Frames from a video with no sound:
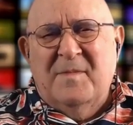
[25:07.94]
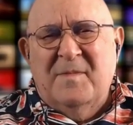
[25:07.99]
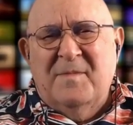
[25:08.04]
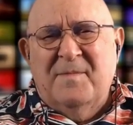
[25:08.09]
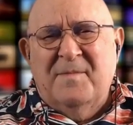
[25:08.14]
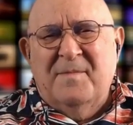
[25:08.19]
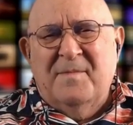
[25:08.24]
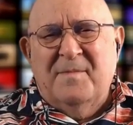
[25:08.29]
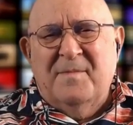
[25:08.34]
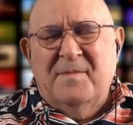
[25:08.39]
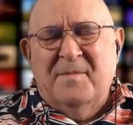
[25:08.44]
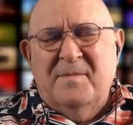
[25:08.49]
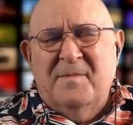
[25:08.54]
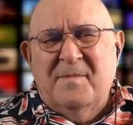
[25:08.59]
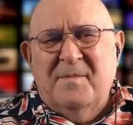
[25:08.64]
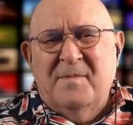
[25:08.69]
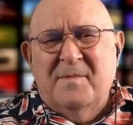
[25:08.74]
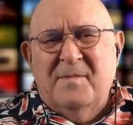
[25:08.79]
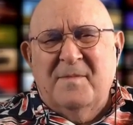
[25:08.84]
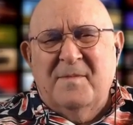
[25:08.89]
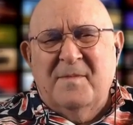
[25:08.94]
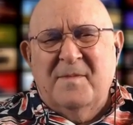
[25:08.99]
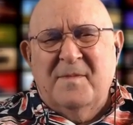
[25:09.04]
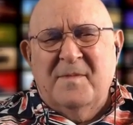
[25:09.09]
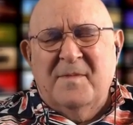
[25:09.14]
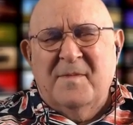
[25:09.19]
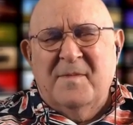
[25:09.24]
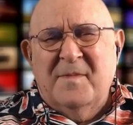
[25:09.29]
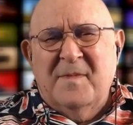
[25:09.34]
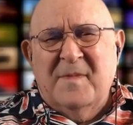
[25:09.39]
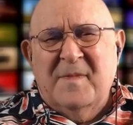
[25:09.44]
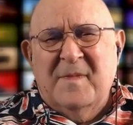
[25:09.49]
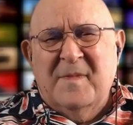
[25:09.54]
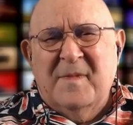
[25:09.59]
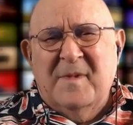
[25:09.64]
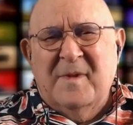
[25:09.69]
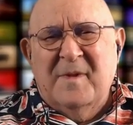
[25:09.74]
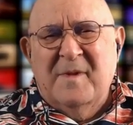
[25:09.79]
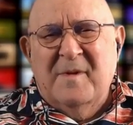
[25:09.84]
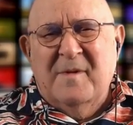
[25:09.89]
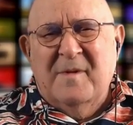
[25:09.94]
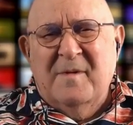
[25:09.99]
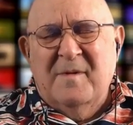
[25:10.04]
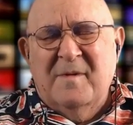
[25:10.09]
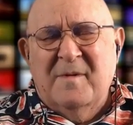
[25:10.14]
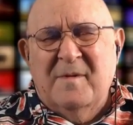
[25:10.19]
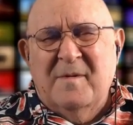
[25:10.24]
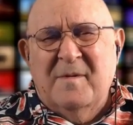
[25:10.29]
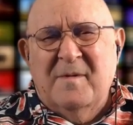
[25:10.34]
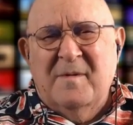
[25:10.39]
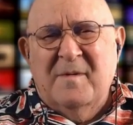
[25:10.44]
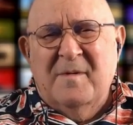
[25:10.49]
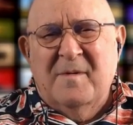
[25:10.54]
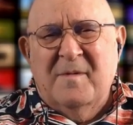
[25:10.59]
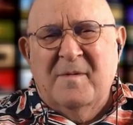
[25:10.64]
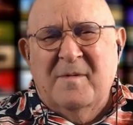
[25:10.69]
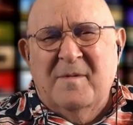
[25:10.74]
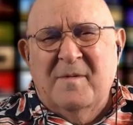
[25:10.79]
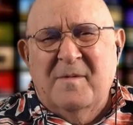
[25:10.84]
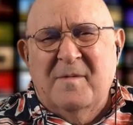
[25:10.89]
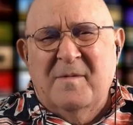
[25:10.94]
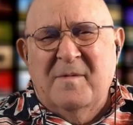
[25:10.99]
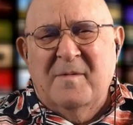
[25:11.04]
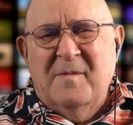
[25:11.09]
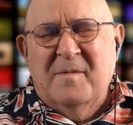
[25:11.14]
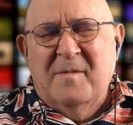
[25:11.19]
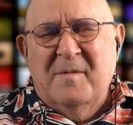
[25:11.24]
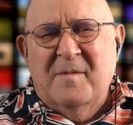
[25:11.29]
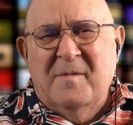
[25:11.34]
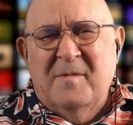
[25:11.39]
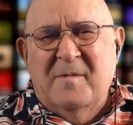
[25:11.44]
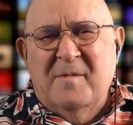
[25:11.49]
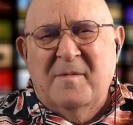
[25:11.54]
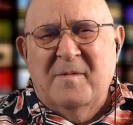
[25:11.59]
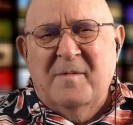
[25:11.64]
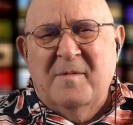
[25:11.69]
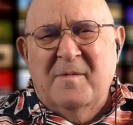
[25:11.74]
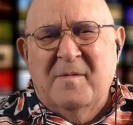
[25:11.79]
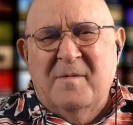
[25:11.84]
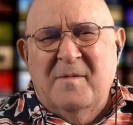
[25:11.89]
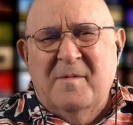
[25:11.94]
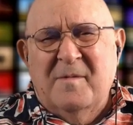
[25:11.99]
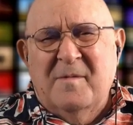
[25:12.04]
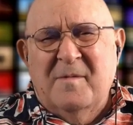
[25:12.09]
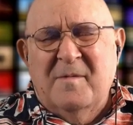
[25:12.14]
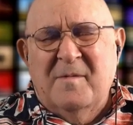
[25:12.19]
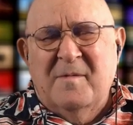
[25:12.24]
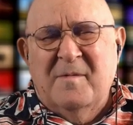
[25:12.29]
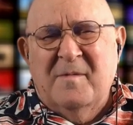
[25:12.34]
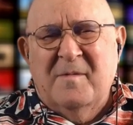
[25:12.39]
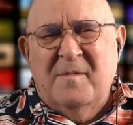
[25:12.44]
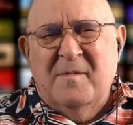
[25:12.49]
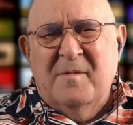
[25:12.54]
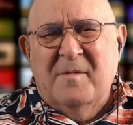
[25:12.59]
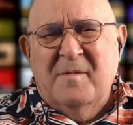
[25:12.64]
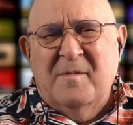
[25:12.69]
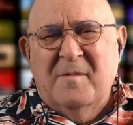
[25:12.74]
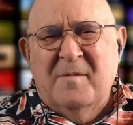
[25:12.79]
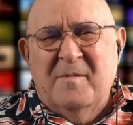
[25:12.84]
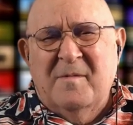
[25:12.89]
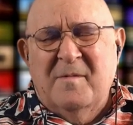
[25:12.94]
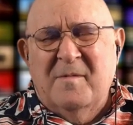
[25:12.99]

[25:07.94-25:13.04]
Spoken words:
(silent)